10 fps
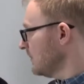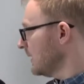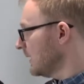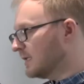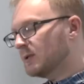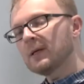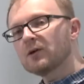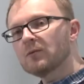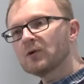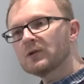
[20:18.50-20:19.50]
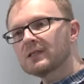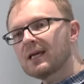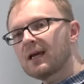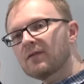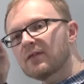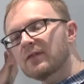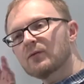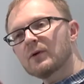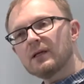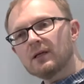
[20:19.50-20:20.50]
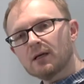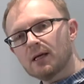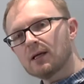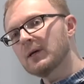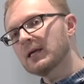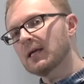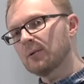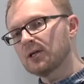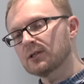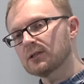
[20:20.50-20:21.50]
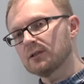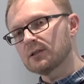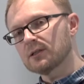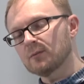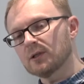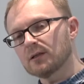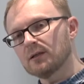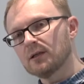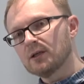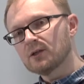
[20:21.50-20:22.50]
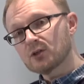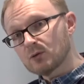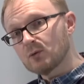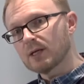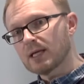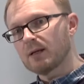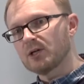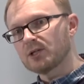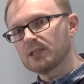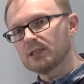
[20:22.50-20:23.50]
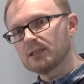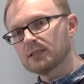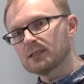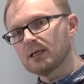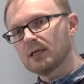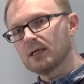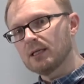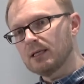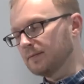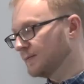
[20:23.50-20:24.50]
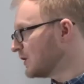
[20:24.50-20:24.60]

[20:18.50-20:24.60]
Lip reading: latest BenQ monitors have 3 hardware calibration slots that we can store the calibrations in.